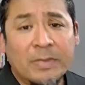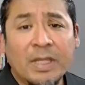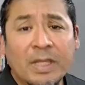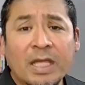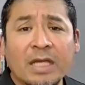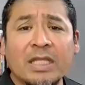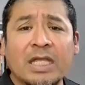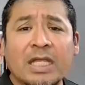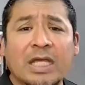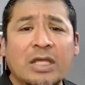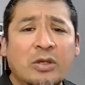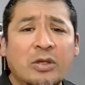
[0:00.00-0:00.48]

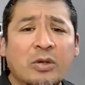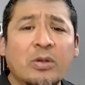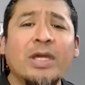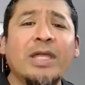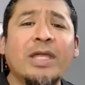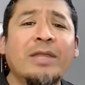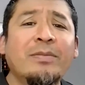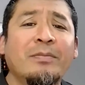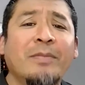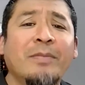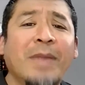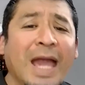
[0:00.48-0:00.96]
then you
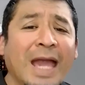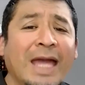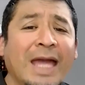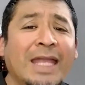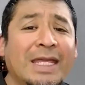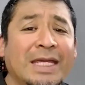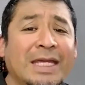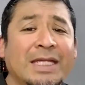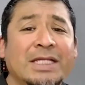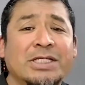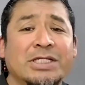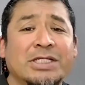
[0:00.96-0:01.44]
can
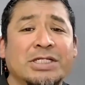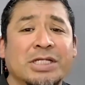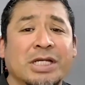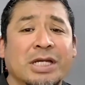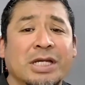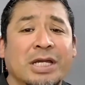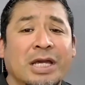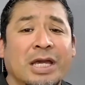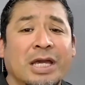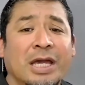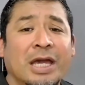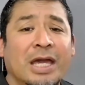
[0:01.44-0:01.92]
manage
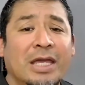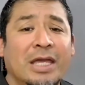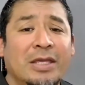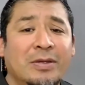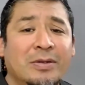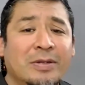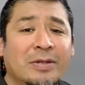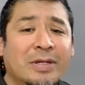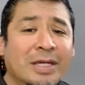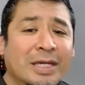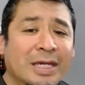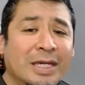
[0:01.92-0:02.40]
and
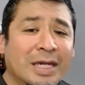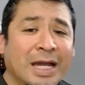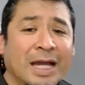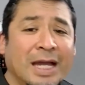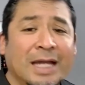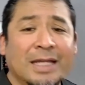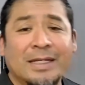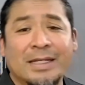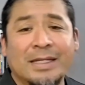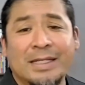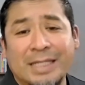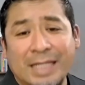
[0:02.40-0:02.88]
you can
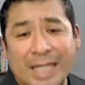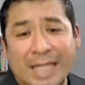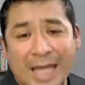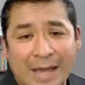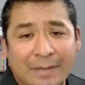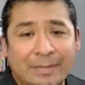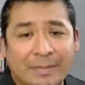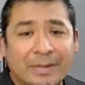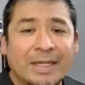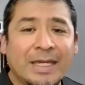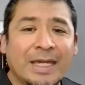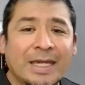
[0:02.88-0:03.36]
kind of
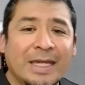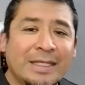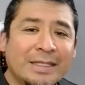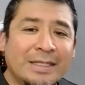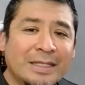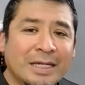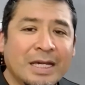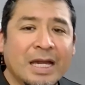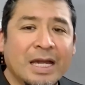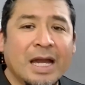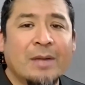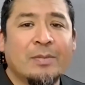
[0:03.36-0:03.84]
navigate the
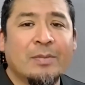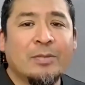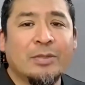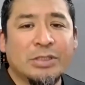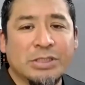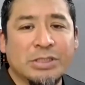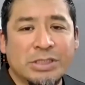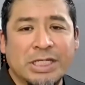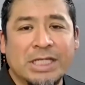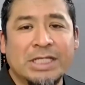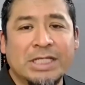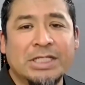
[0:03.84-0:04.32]

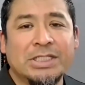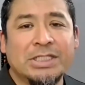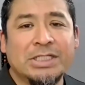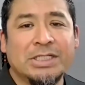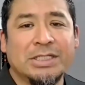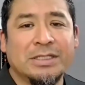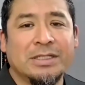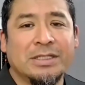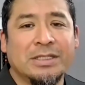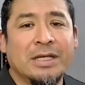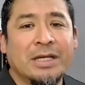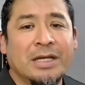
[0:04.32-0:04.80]

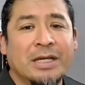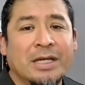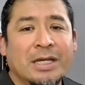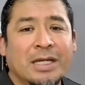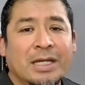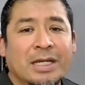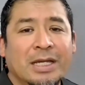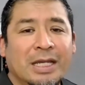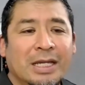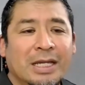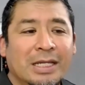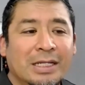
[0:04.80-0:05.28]
conversation
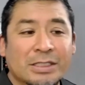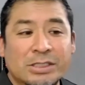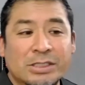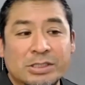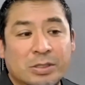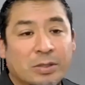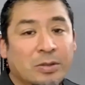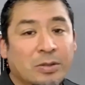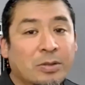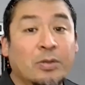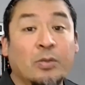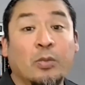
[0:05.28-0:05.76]
in a
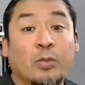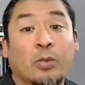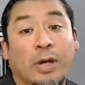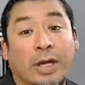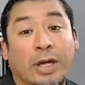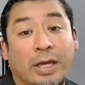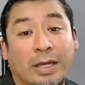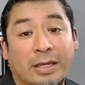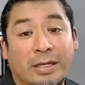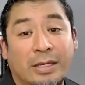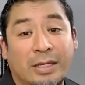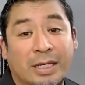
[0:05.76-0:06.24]
certain
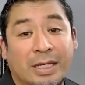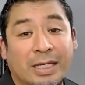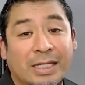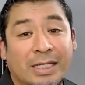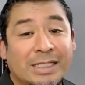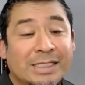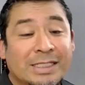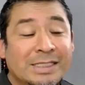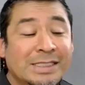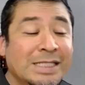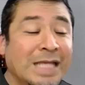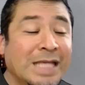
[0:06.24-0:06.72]
way. And
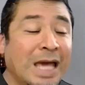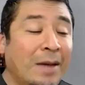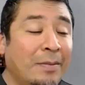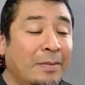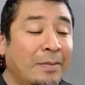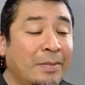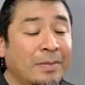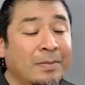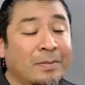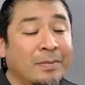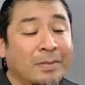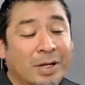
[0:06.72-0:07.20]
it's not
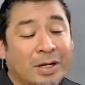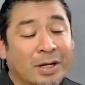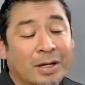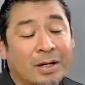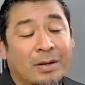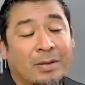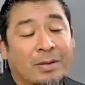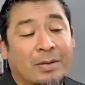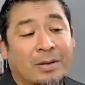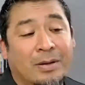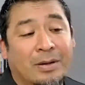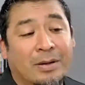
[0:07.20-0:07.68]

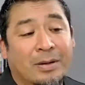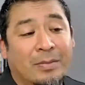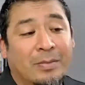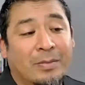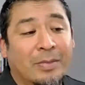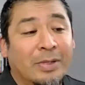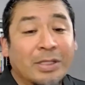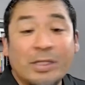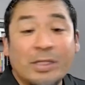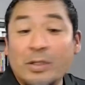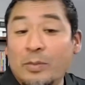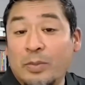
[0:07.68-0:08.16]

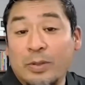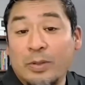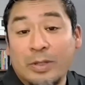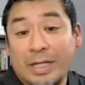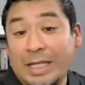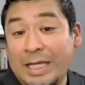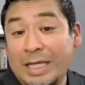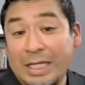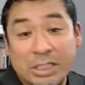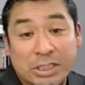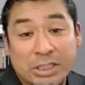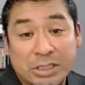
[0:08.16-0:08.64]

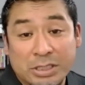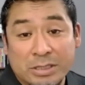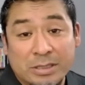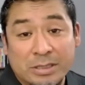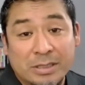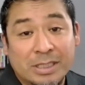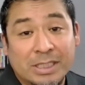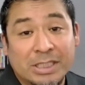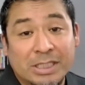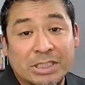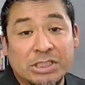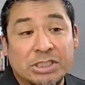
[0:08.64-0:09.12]
manipulation,
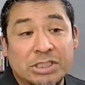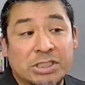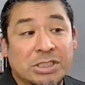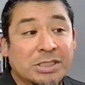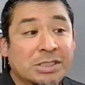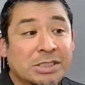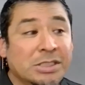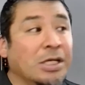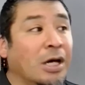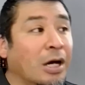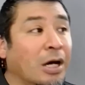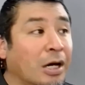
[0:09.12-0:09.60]
it's
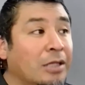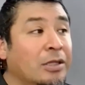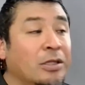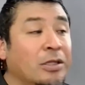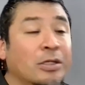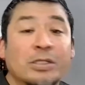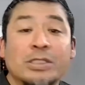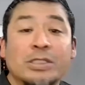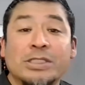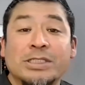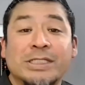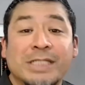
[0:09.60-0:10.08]
just
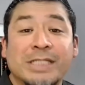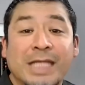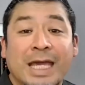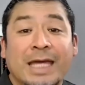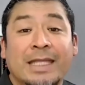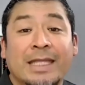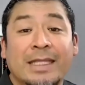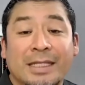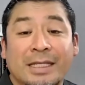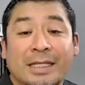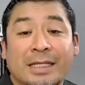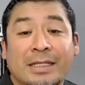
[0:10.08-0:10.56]

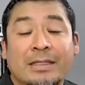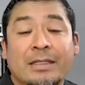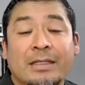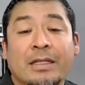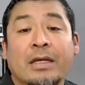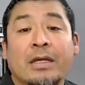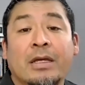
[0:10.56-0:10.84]
understanding